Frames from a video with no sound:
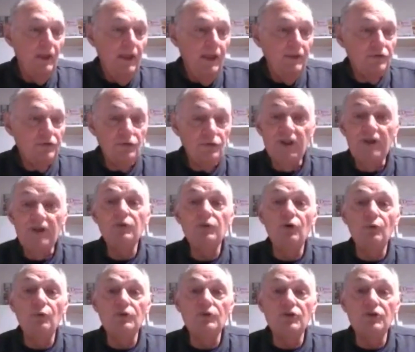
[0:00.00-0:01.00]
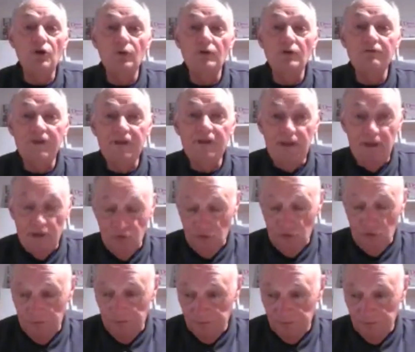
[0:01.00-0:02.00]
so they would always go on
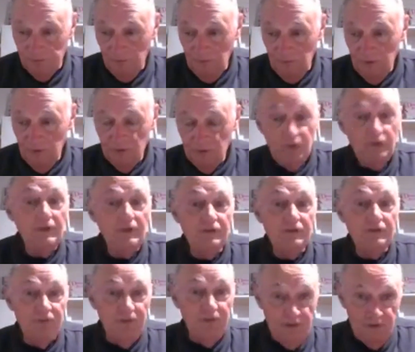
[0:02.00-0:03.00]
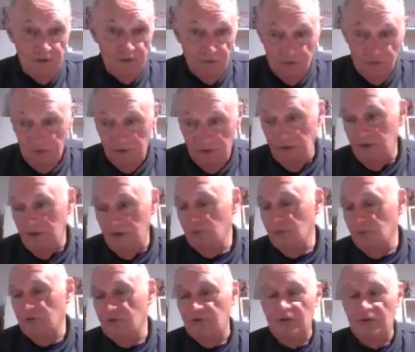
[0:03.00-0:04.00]
vacation to Las Vegas, and they
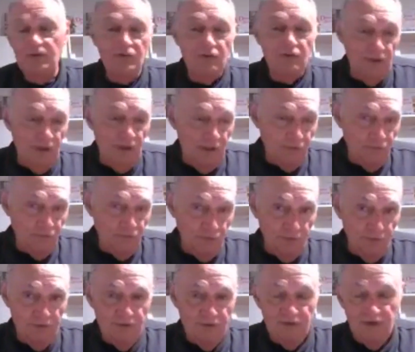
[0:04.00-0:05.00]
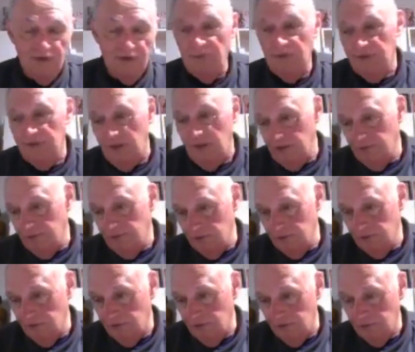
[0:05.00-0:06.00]
would see Sinatra and Sammy
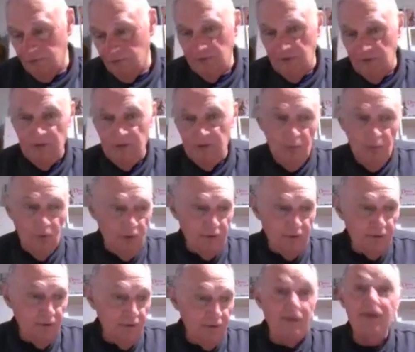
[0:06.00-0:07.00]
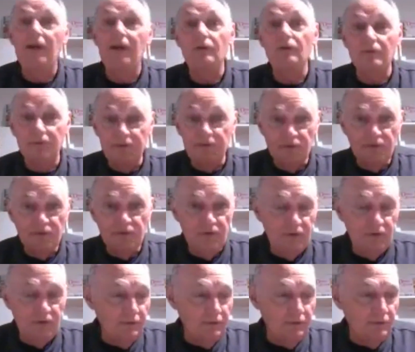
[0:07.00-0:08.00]
Davis and Dean Martin and Elvis
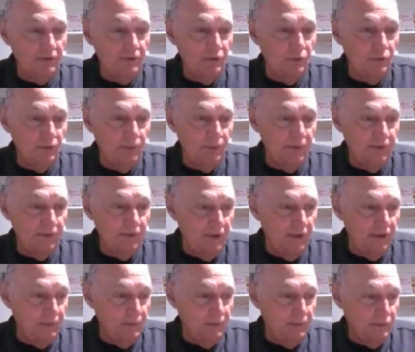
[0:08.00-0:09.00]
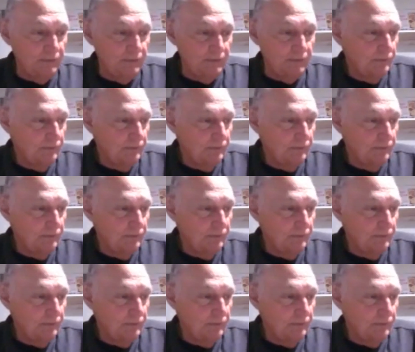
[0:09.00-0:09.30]
and, all the big names.